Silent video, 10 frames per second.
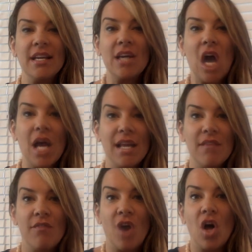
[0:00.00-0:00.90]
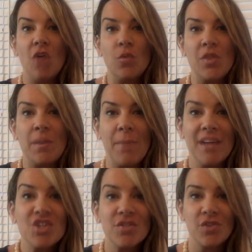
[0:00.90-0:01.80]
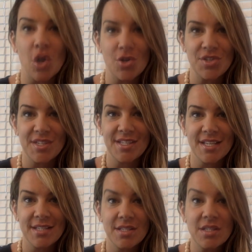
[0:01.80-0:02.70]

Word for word: got involved with a bunch of narcissists.